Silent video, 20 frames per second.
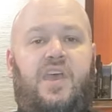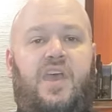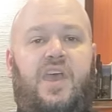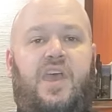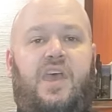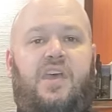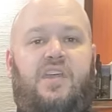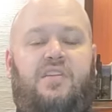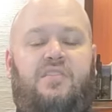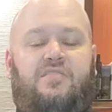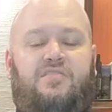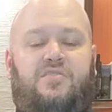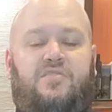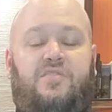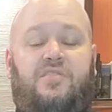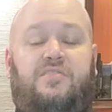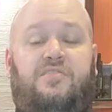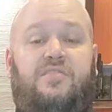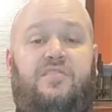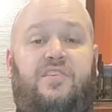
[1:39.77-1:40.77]
And so
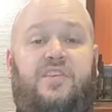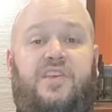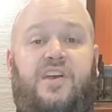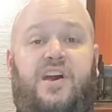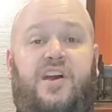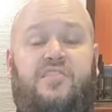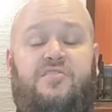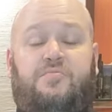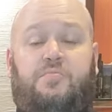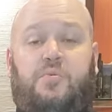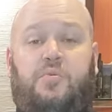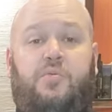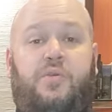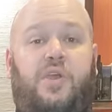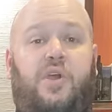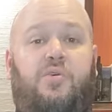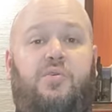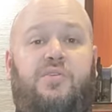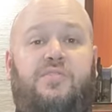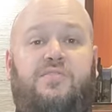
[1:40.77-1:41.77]
this is a gospel
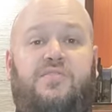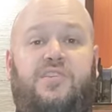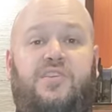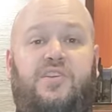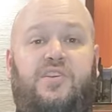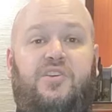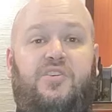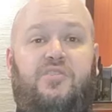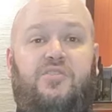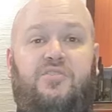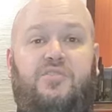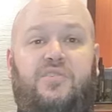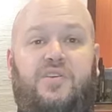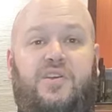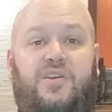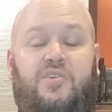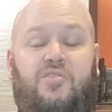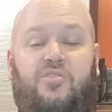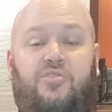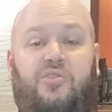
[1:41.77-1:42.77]
we always hear
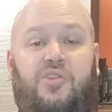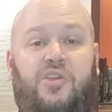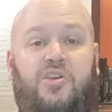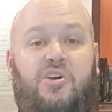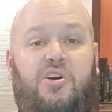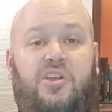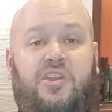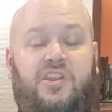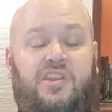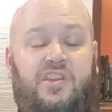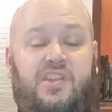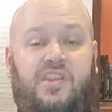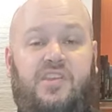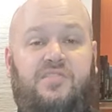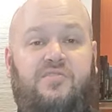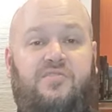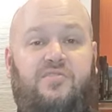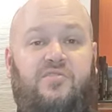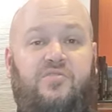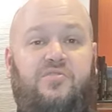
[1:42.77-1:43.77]
uh, early on in
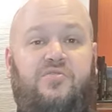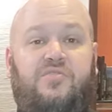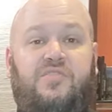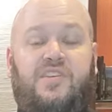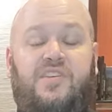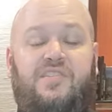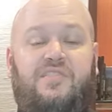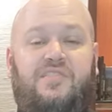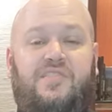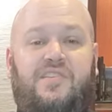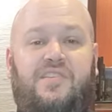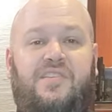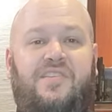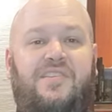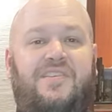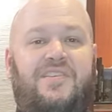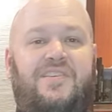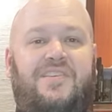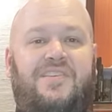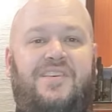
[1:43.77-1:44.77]
Easter season
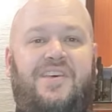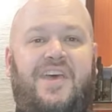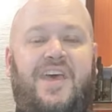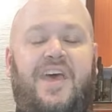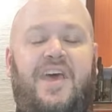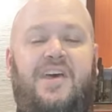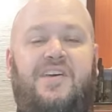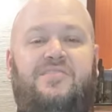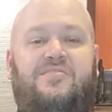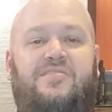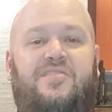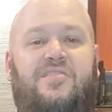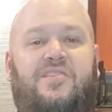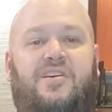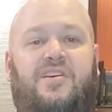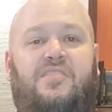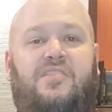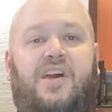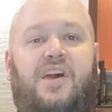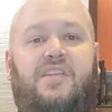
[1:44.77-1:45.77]
that has a,
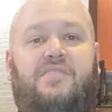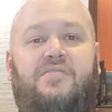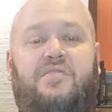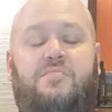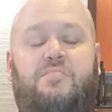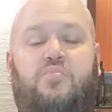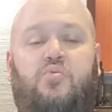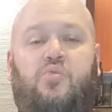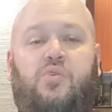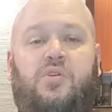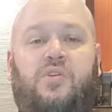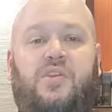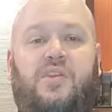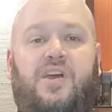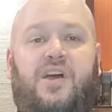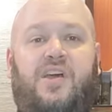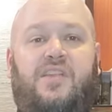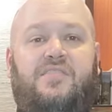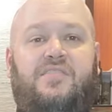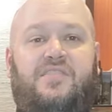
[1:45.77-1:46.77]
a lot of important
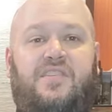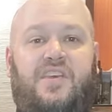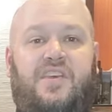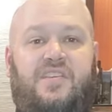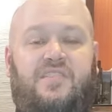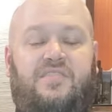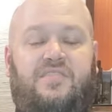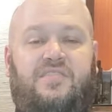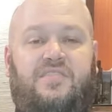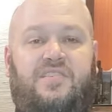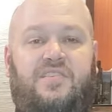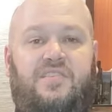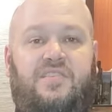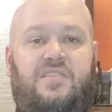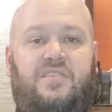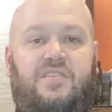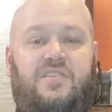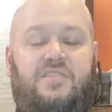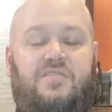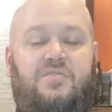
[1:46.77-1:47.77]
context in
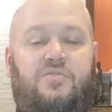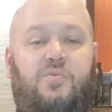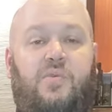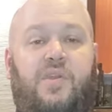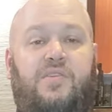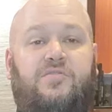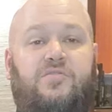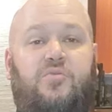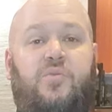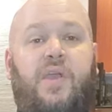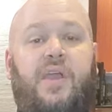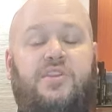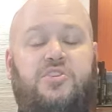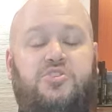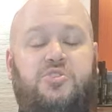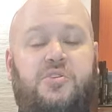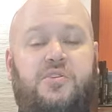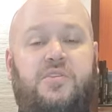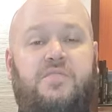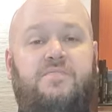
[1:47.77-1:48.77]
the, the
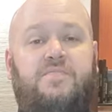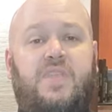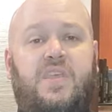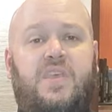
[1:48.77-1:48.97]
resurrection.